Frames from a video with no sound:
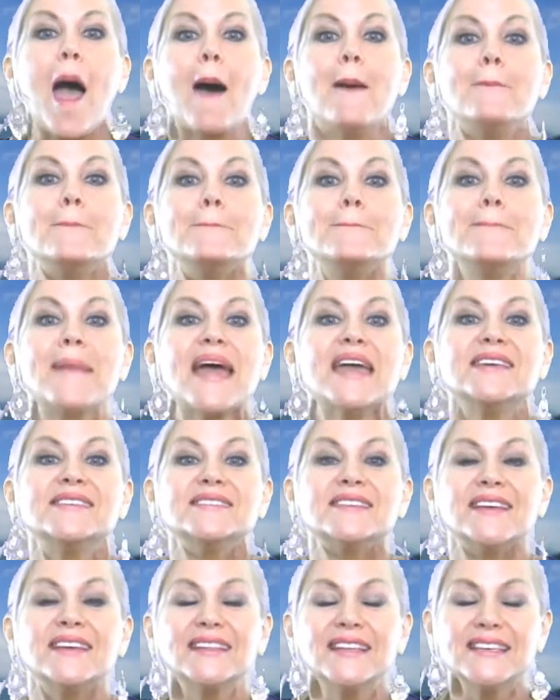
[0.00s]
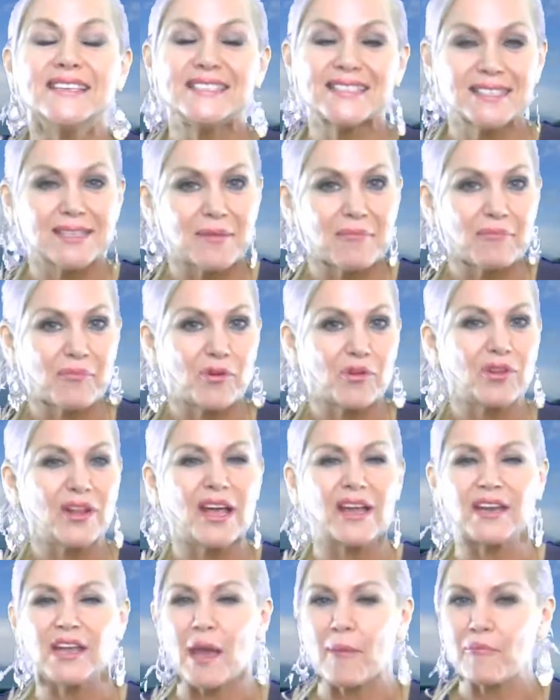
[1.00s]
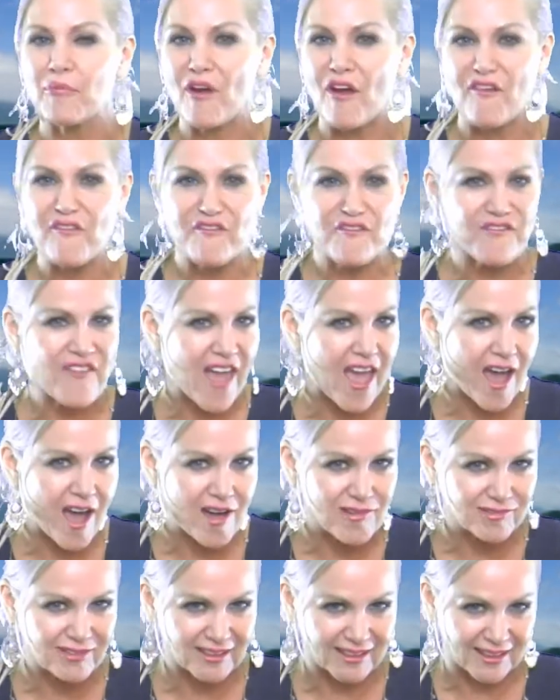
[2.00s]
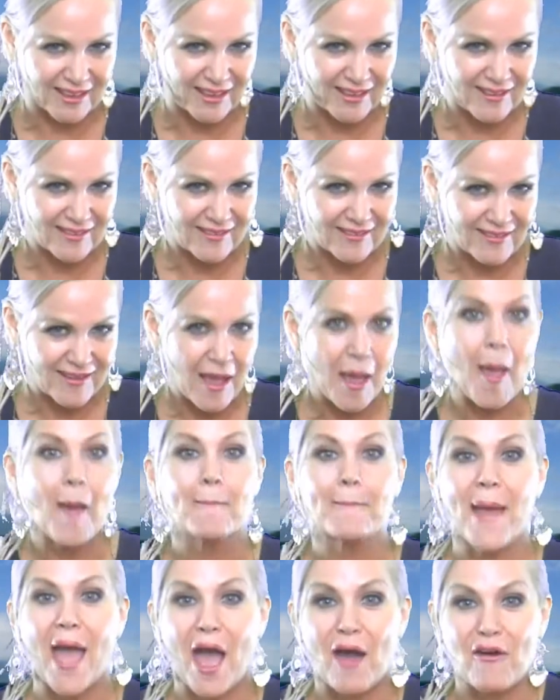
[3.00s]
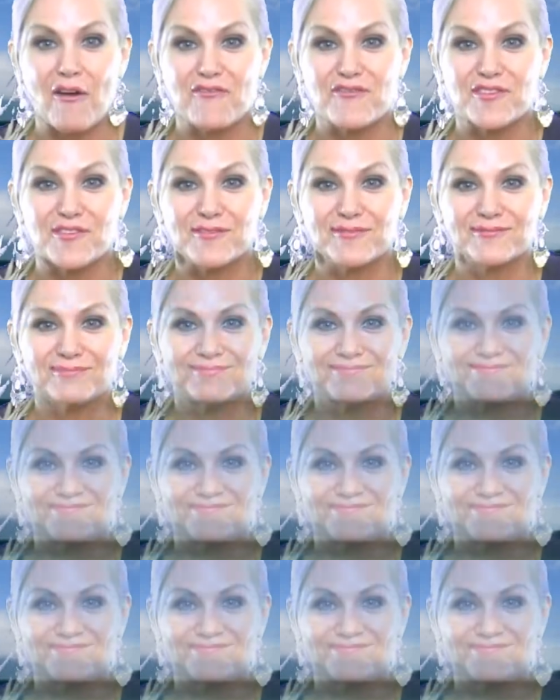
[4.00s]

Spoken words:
amazingly simple and yet profoundly powerful.